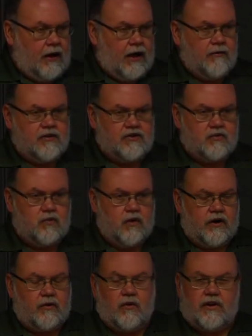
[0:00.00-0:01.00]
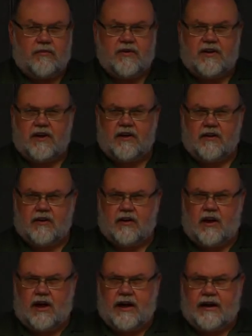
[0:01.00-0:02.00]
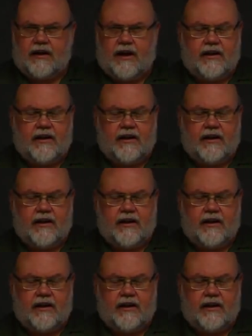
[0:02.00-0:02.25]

I was working with a particular client,